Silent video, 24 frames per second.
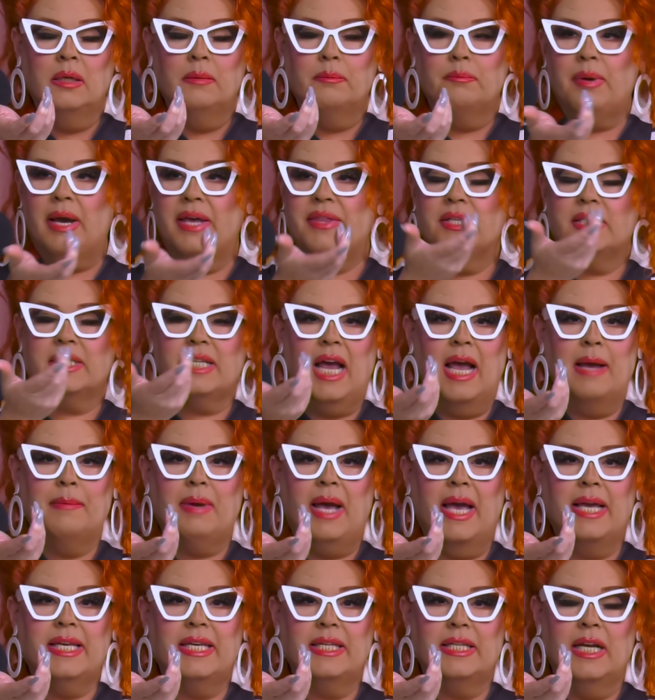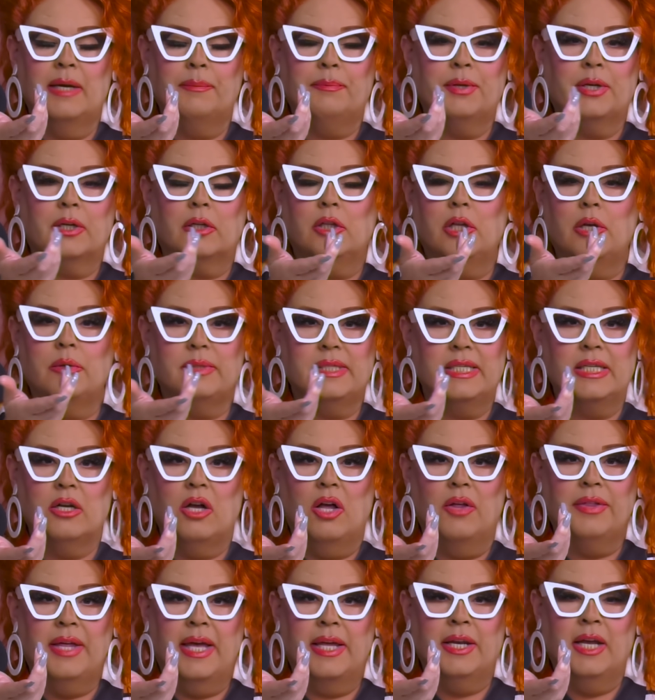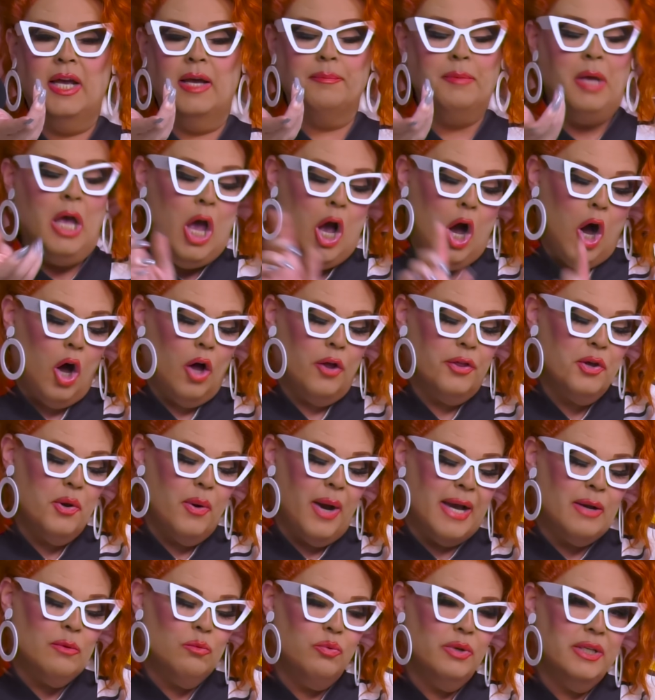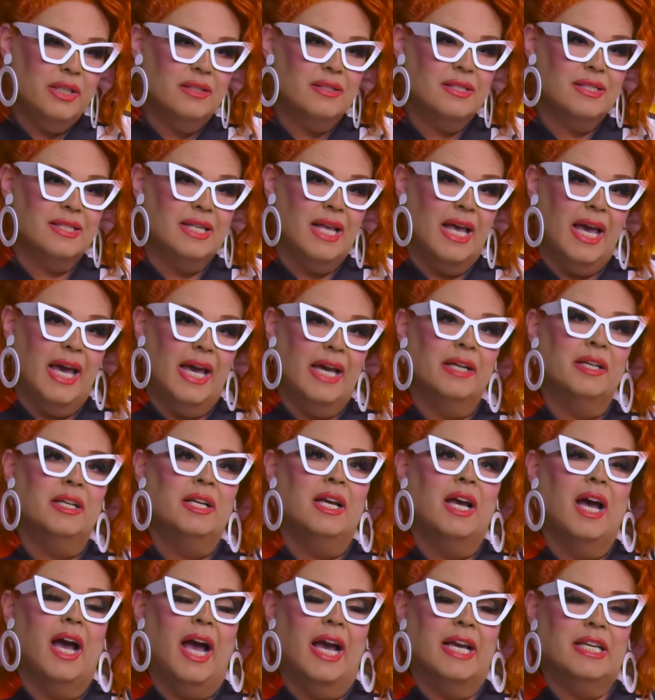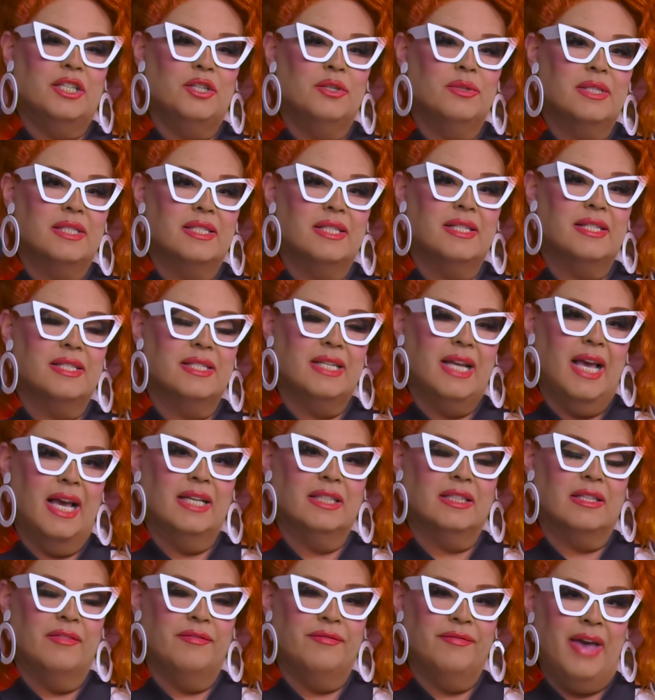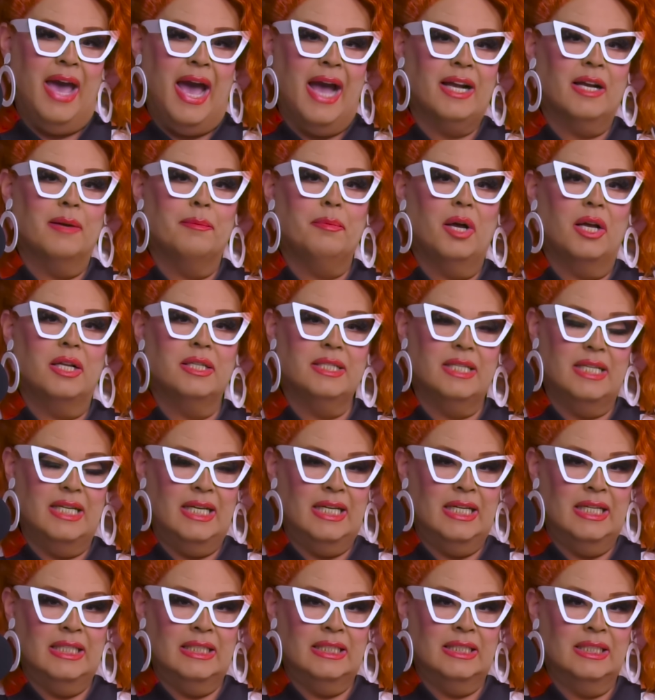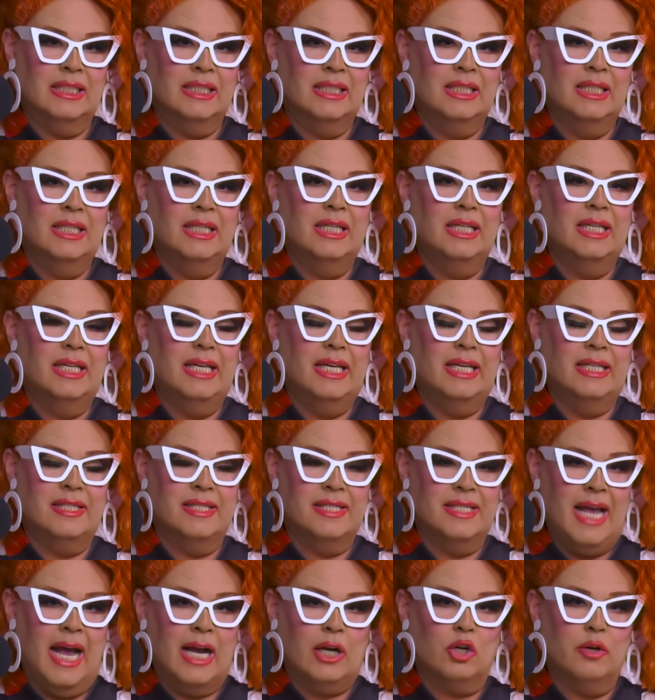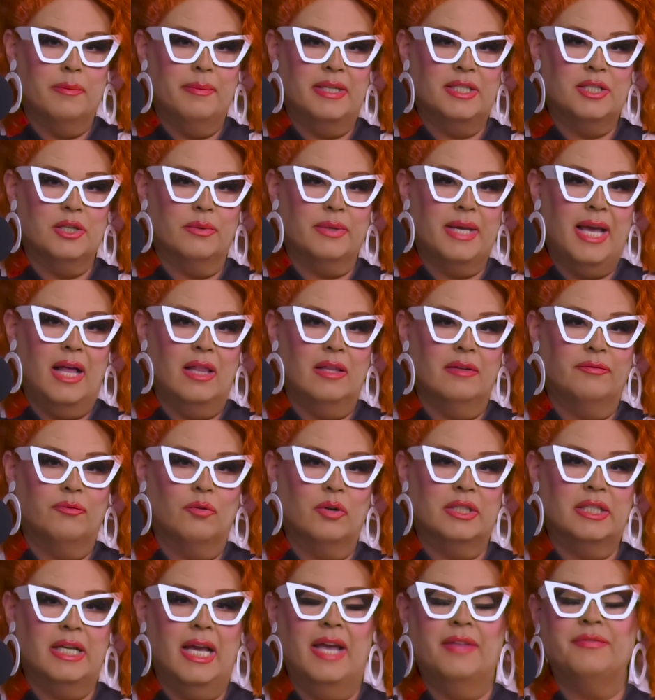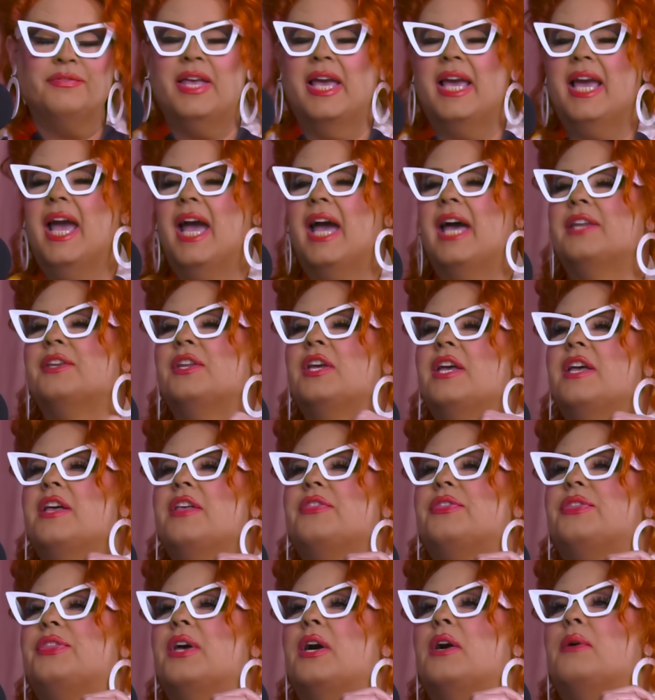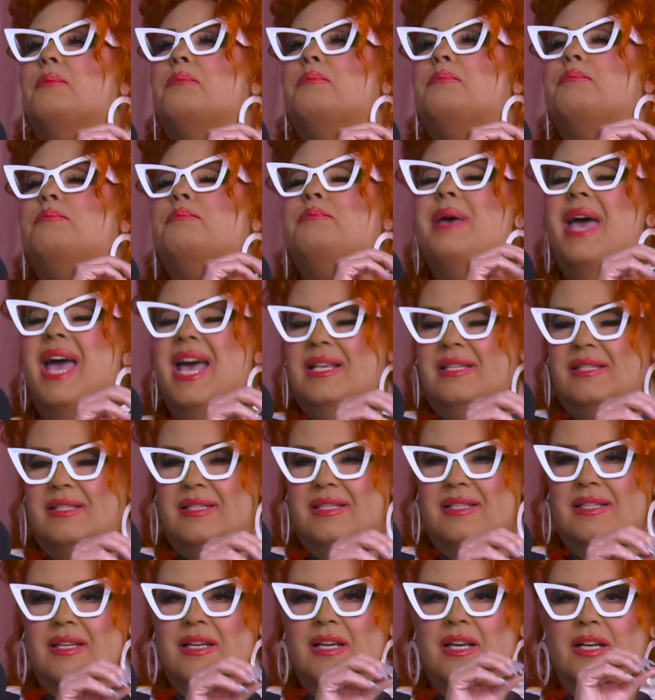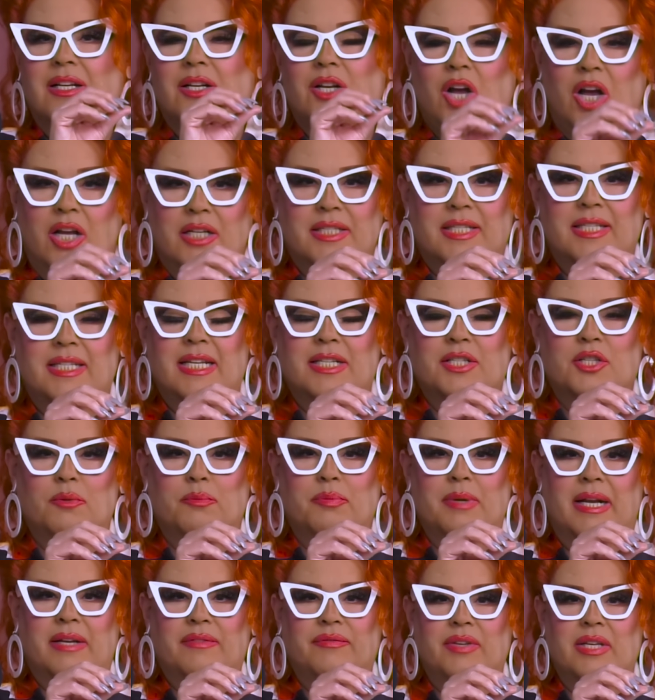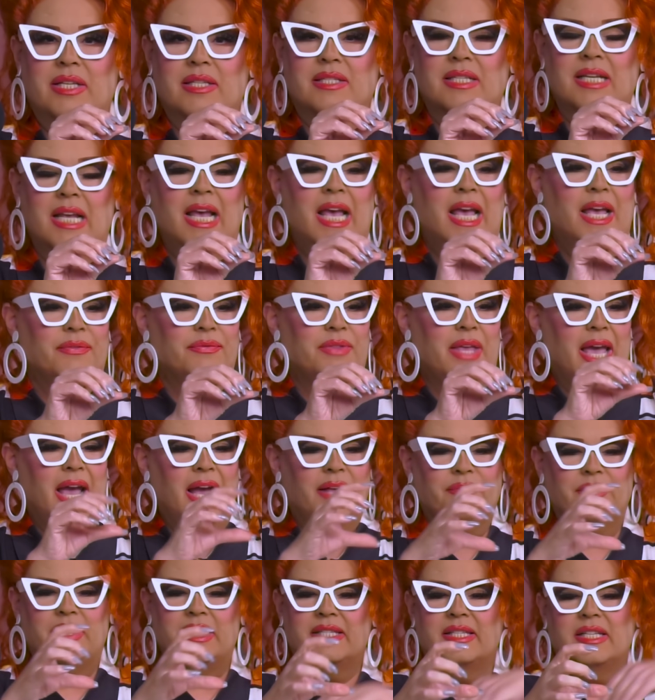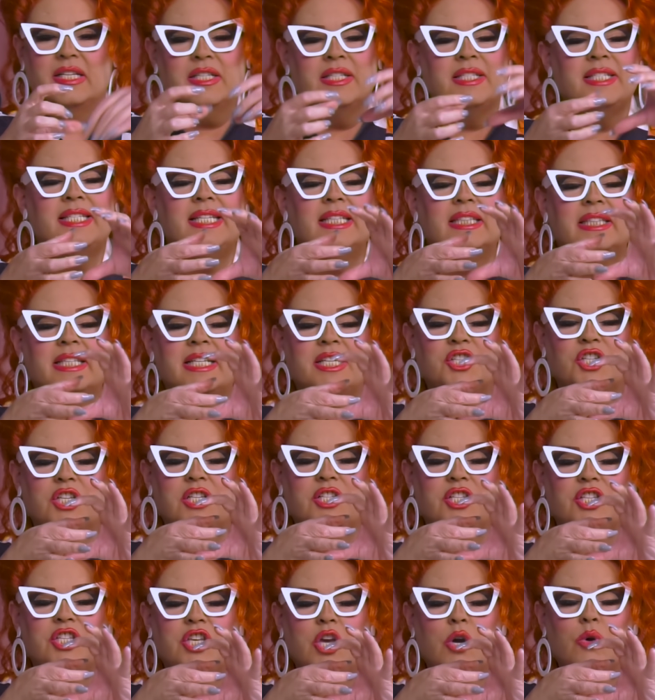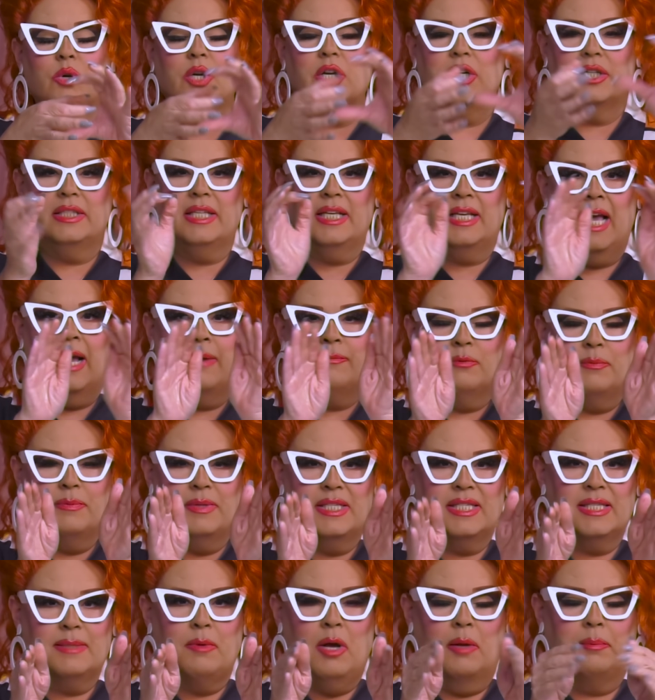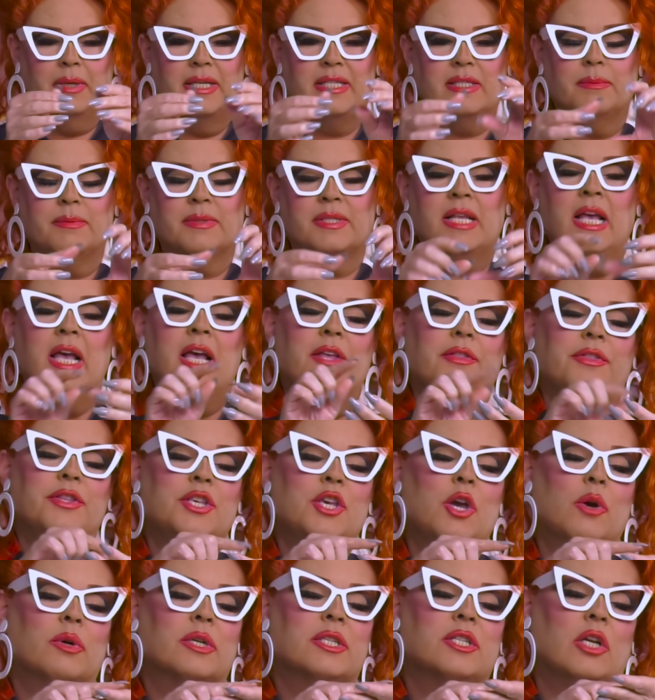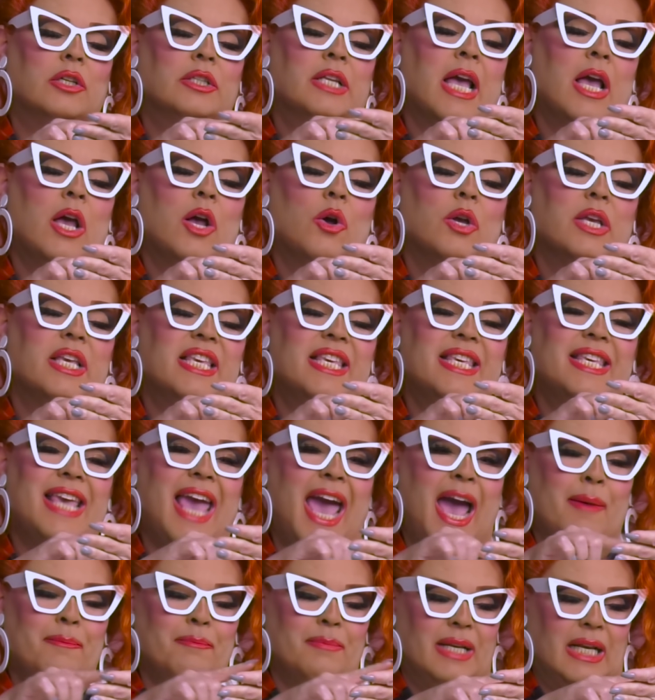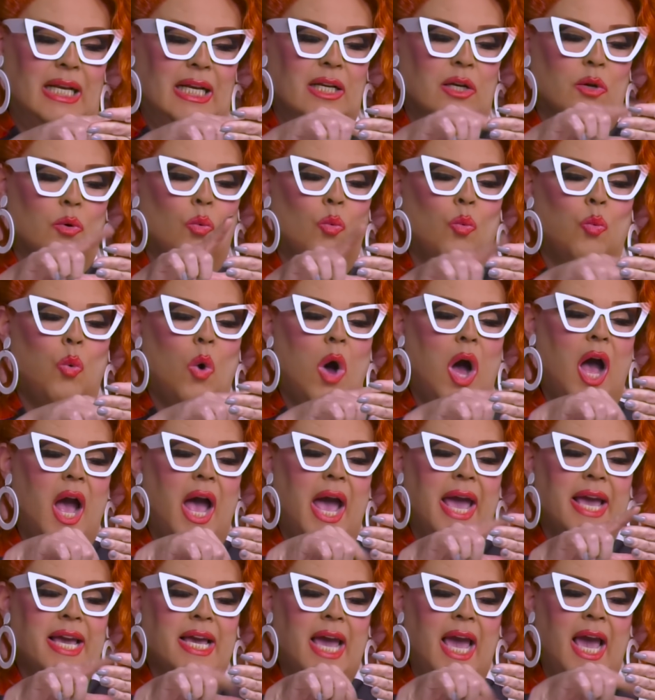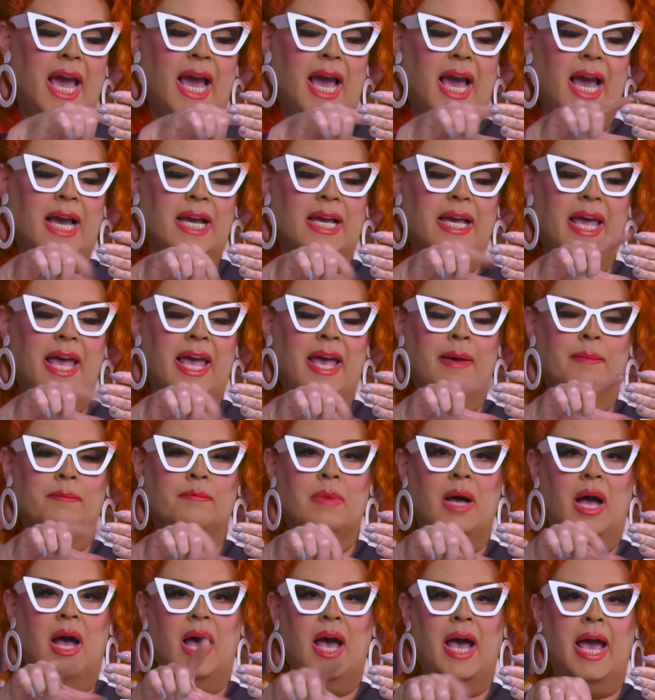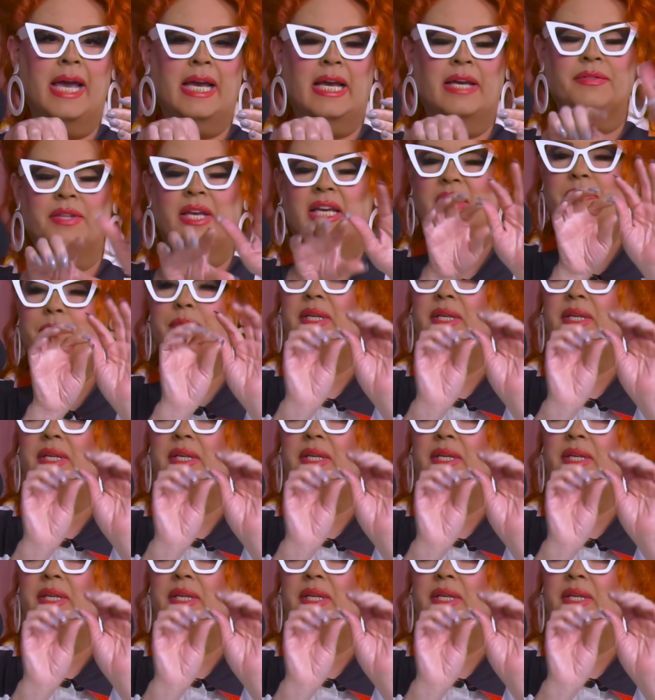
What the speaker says: By the time I get up, they're closing all that up. Although I will say, I used to stay at the Vagabond Inn in Sacramento, California, and they had the best continental breakfast. They had this delicious yogurt that came from this small place. The yogurt's called Yummy. Yami, and they had